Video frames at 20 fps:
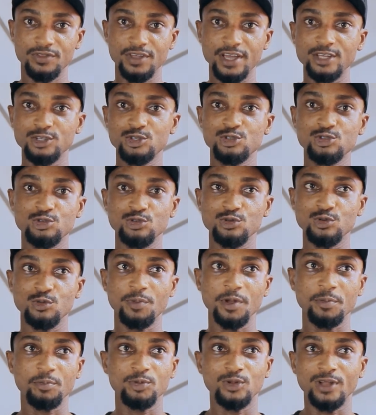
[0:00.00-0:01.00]
thanks to
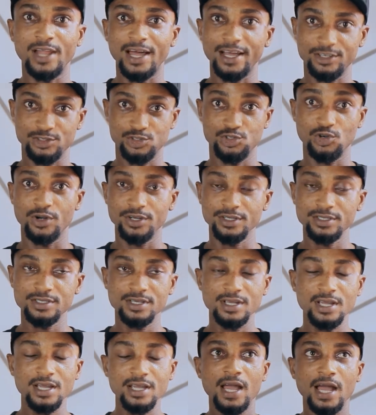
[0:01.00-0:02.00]
people like
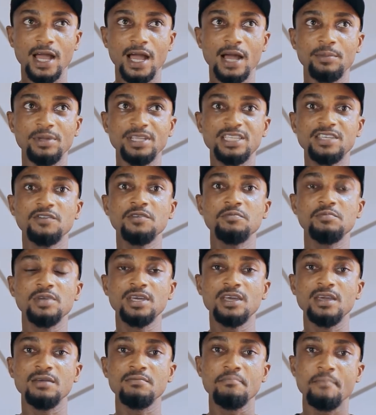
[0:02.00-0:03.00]
Joyce, um, it even
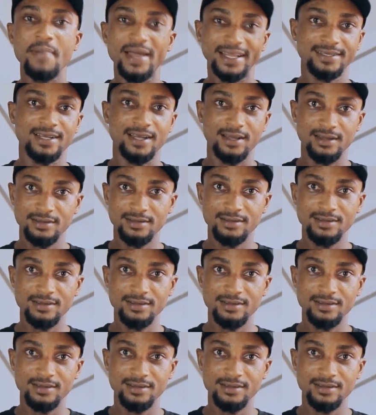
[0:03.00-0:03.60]
became better.